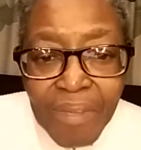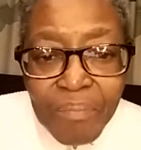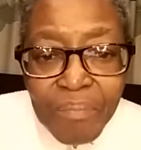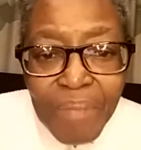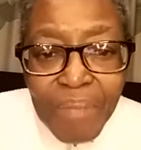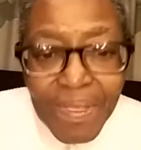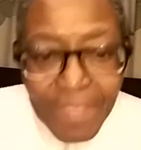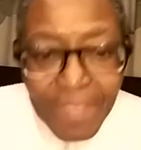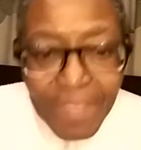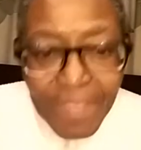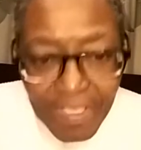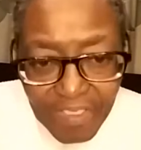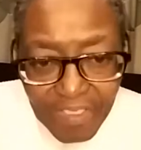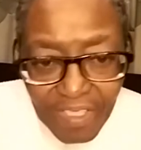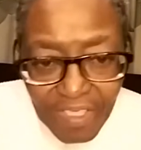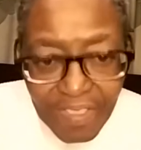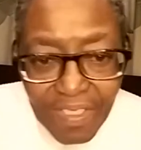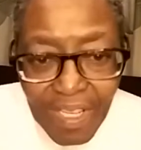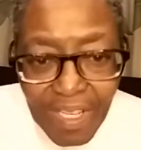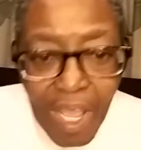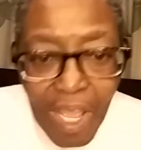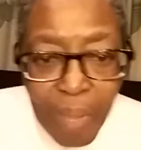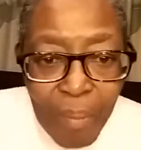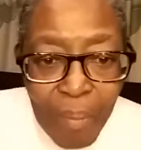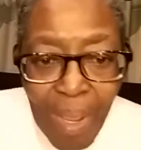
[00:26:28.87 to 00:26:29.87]
but they just
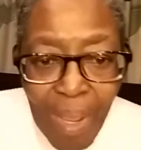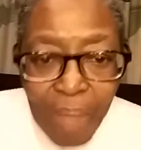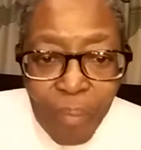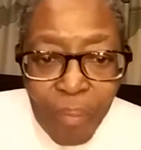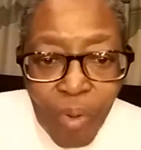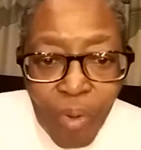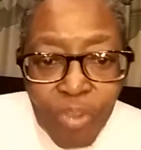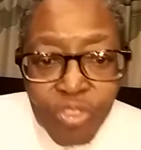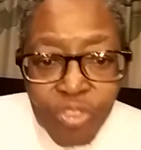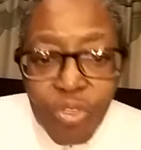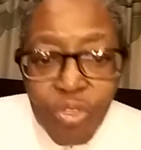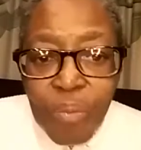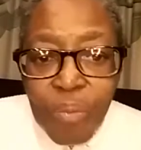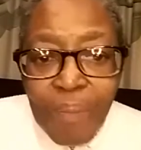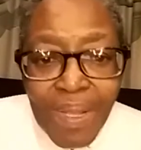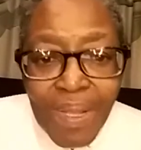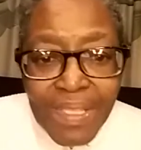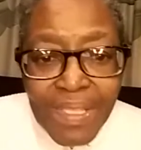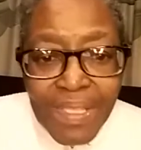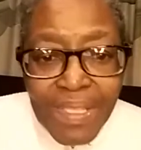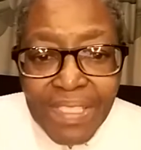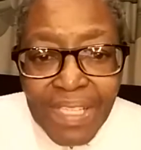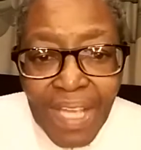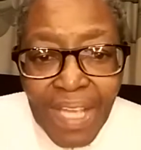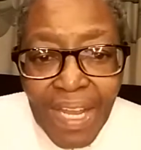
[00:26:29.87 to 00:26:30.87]
come up
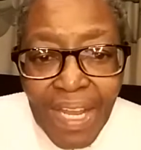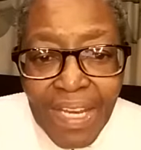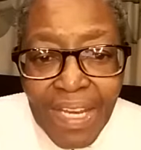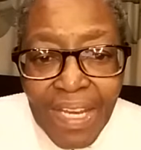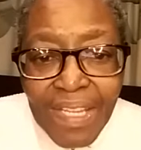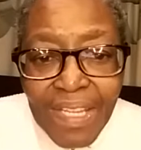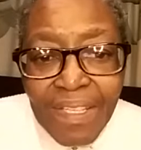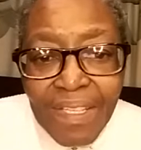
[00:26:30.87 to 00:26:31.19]
automatically.